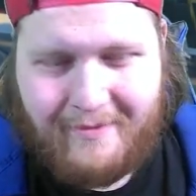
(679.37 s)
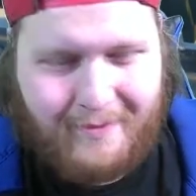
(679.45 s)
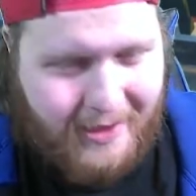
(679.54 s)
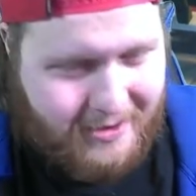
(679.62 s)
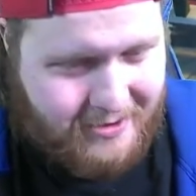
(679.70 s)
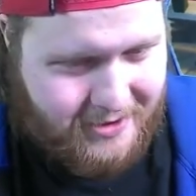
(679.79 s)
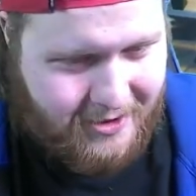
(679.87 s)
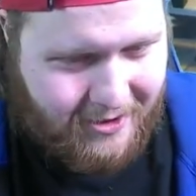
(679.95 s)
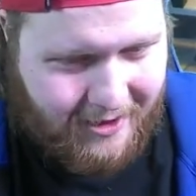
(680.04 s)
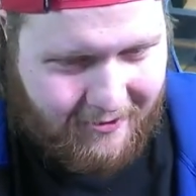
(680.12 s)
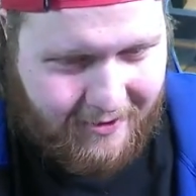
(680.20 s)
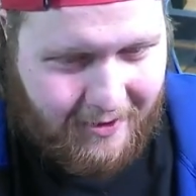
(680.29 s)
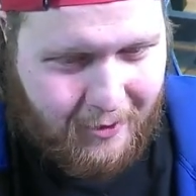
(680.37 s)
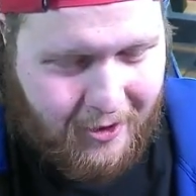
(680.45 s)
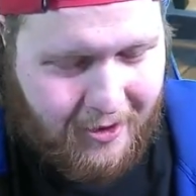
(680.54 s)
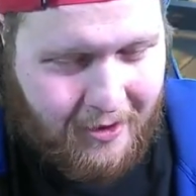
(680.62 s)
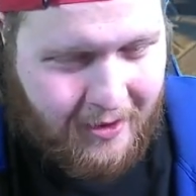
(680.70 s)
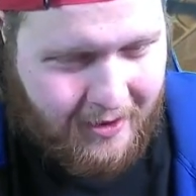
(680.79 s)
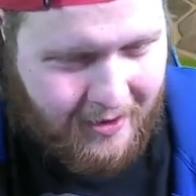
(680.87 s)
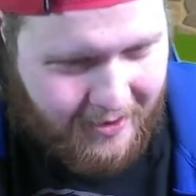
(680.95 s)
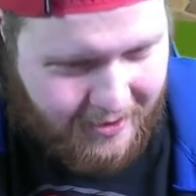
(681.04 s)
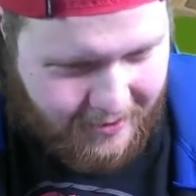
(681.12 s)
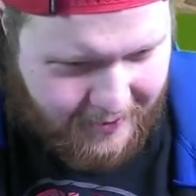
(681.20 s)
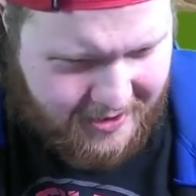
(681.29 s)
Michael's not here anymore.
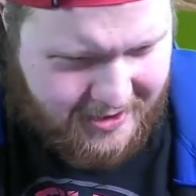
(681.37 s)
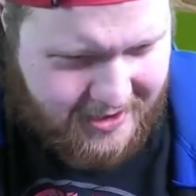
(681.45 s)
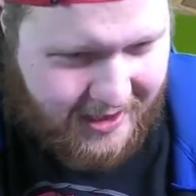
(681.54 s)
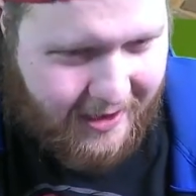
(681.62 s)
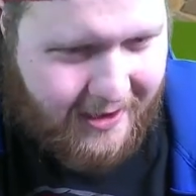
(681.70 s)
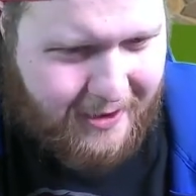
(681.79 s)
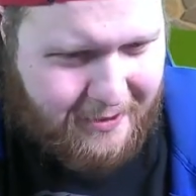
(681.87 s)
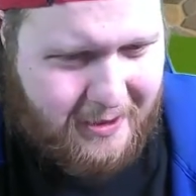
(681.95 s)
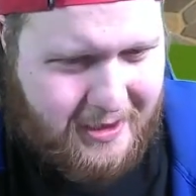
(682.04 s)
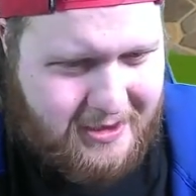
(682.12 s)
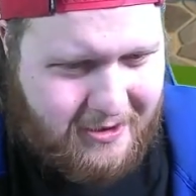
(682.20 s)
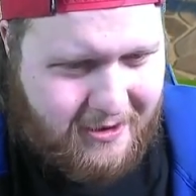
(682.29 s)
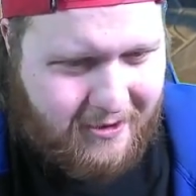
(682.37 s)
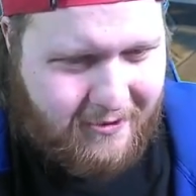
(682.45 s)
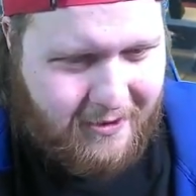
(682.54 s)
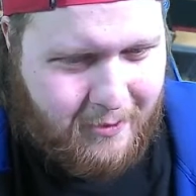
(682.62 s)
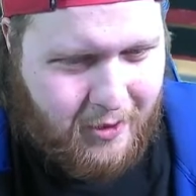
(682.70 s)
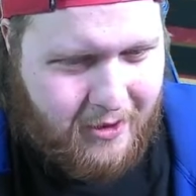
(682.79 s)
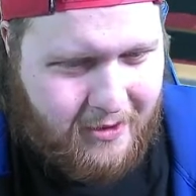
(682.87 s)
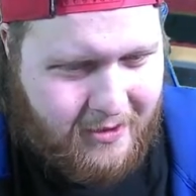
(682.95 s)
Who else is not here? Anthony's not here anymore.